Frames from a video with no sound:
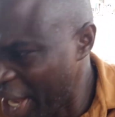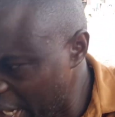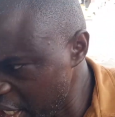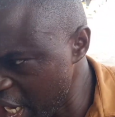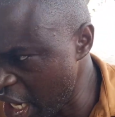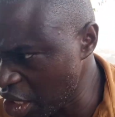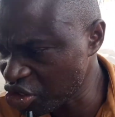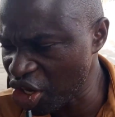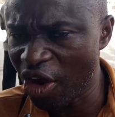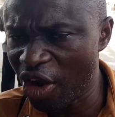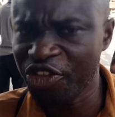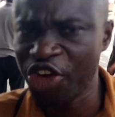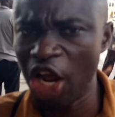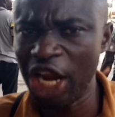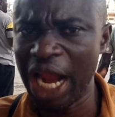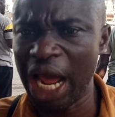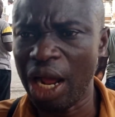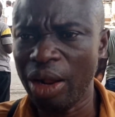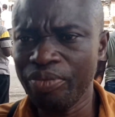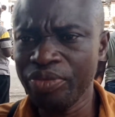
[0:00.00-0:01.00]
Billions of
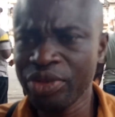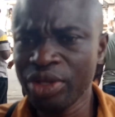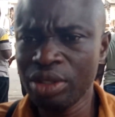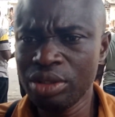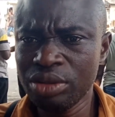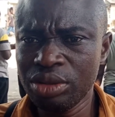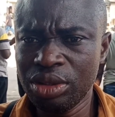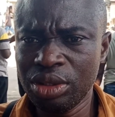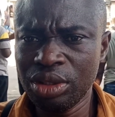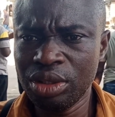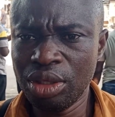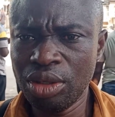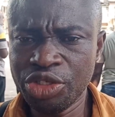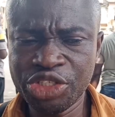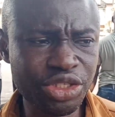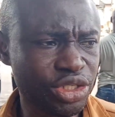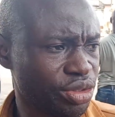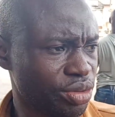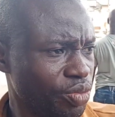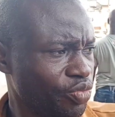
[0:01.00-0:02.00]
dollars
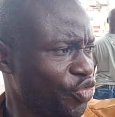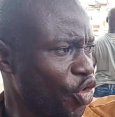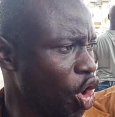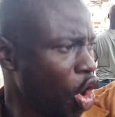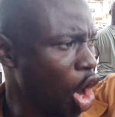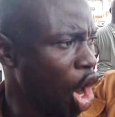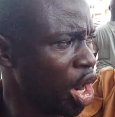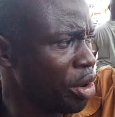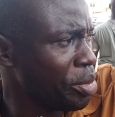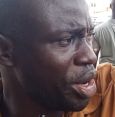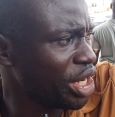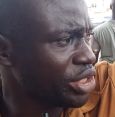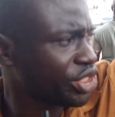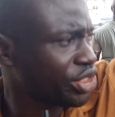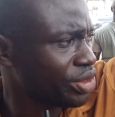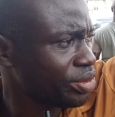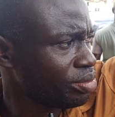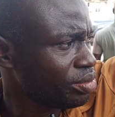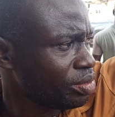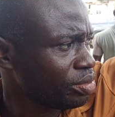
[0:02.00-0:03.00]
for
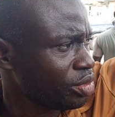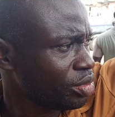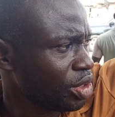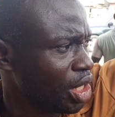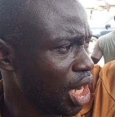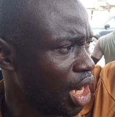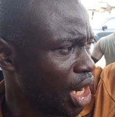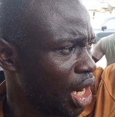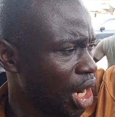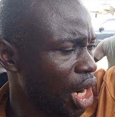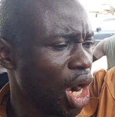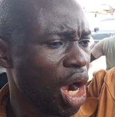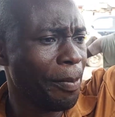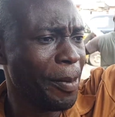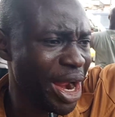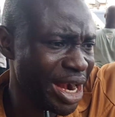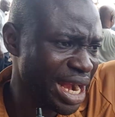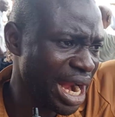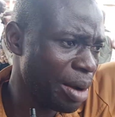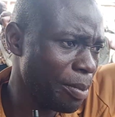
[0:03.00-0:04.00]
almost
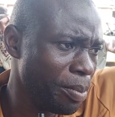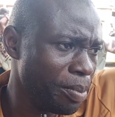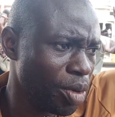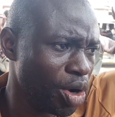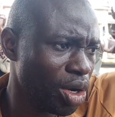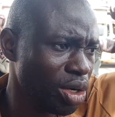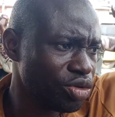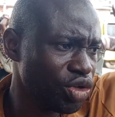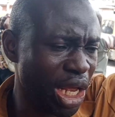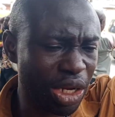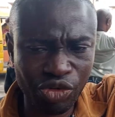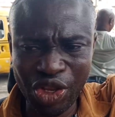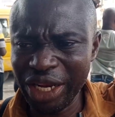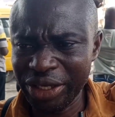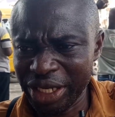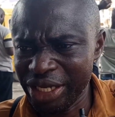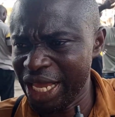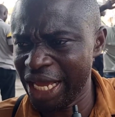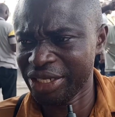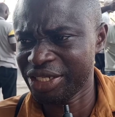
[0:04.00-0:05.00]
more than
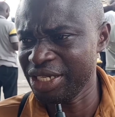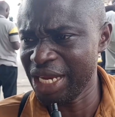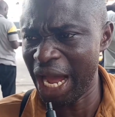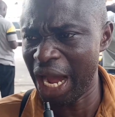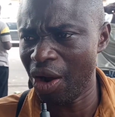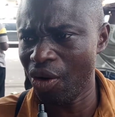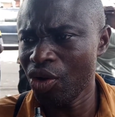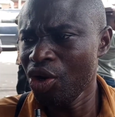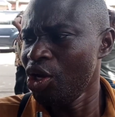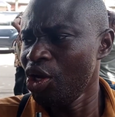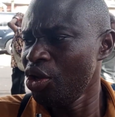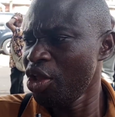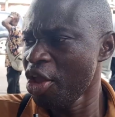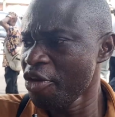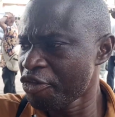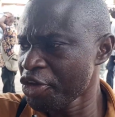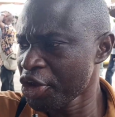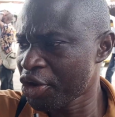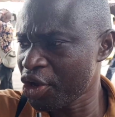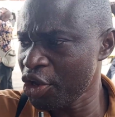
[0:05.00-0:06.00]
30 years now.
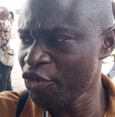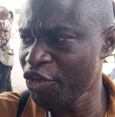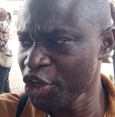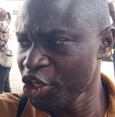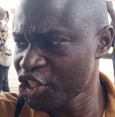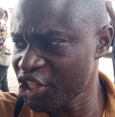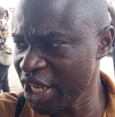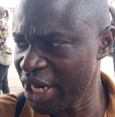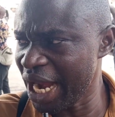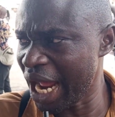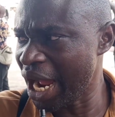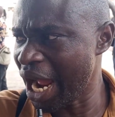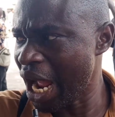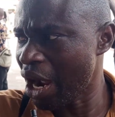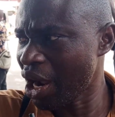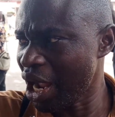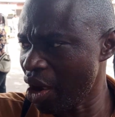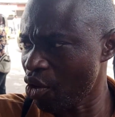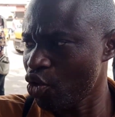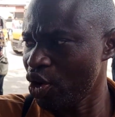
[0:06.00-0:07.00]
If you sit down
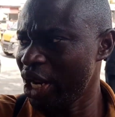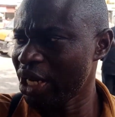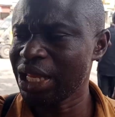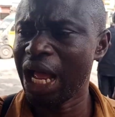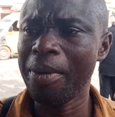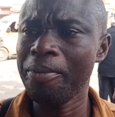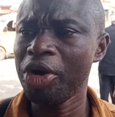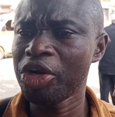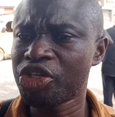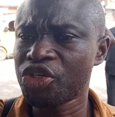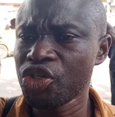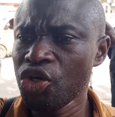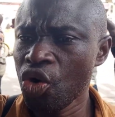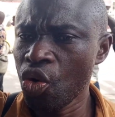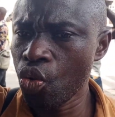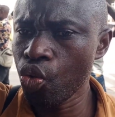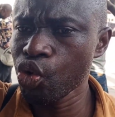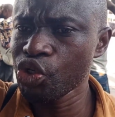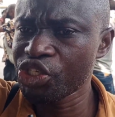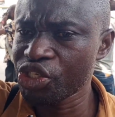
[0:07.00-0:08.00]
and calculate how much
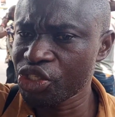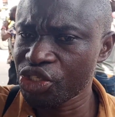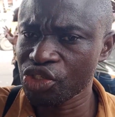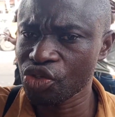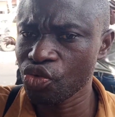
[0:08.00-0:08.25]
we